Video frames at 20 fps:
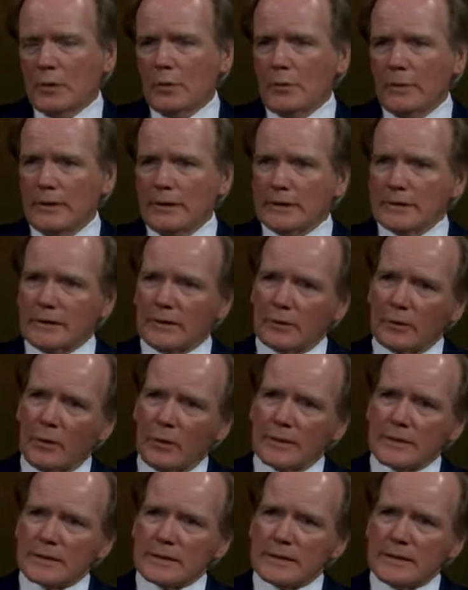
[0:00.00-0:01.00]
We need to get
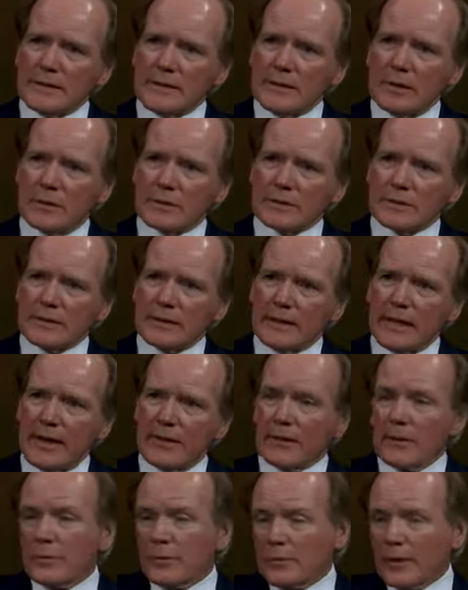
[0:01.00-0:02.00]
all the CEOs
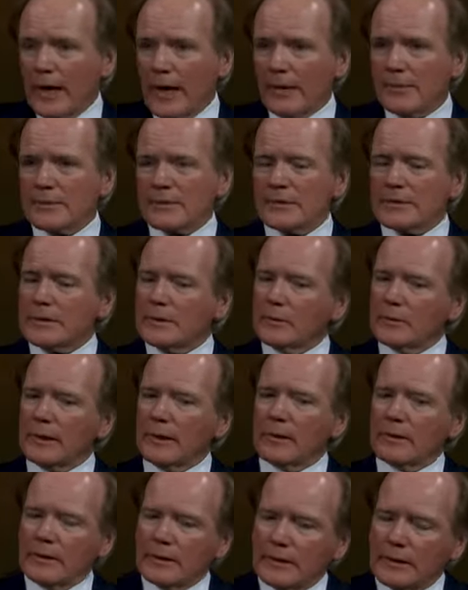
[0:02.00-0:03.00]
together, perhaps, and say,
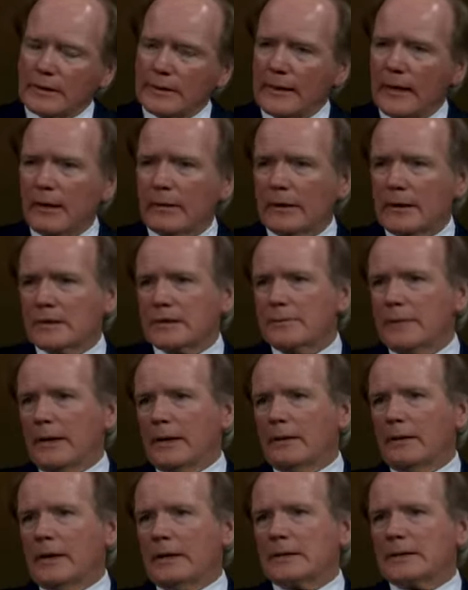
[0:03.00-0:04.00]
okay, now let's
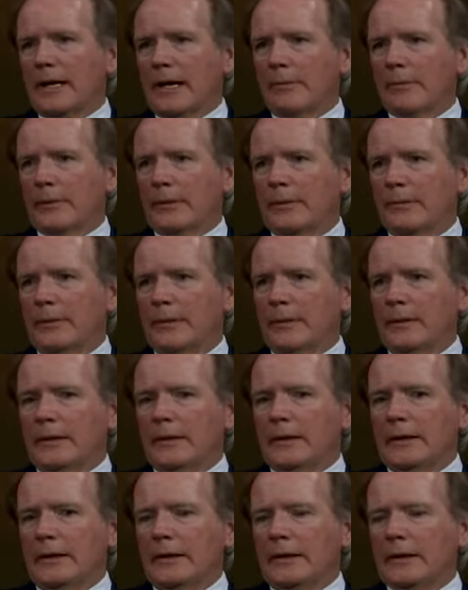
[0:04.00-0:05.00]
make things happen
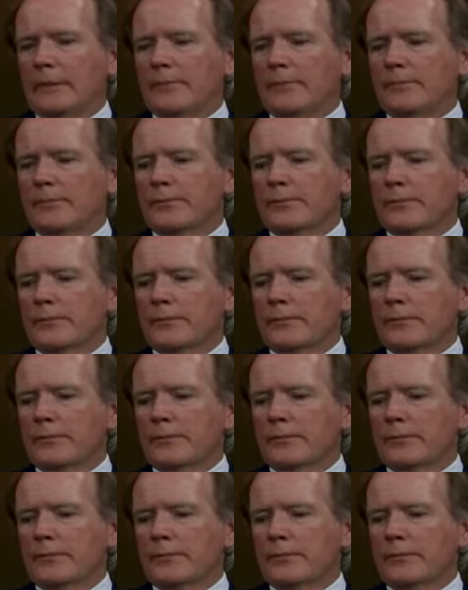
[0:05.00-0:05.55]
um,